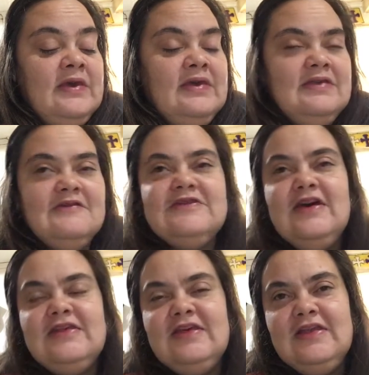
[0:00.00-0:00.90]
there's
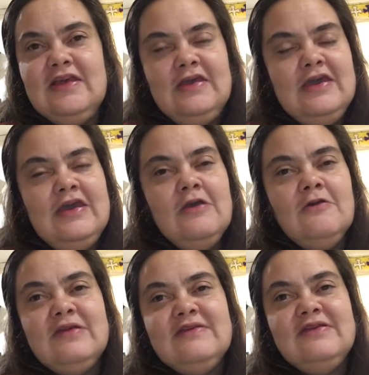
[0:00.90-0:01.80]
nothing here
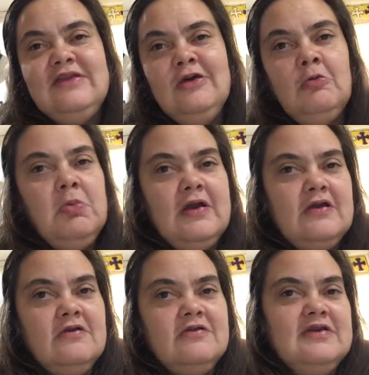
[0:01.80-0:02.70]
that's a deal
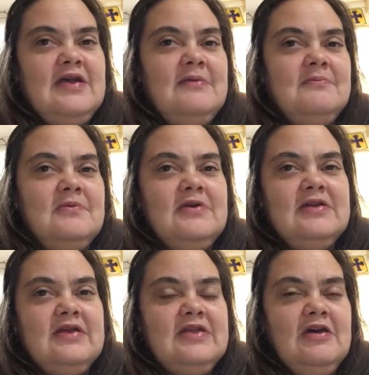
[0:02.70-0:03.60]
breaker that I'm
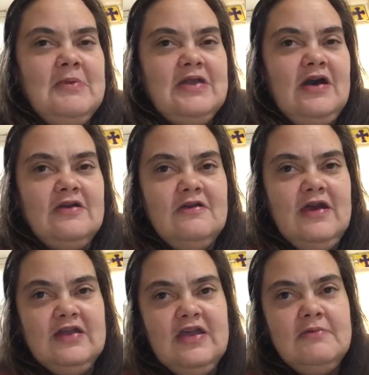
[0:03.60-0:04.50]
gonna tell my doctor,
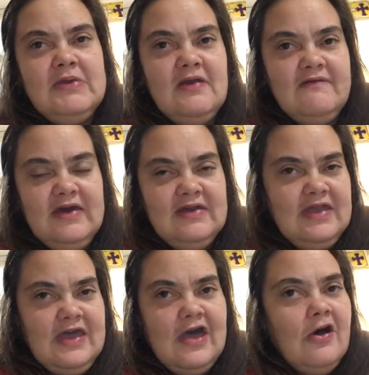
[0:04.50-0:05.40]
hey, take me off that
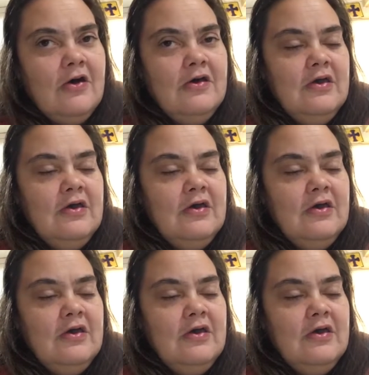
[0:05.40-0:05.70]
now.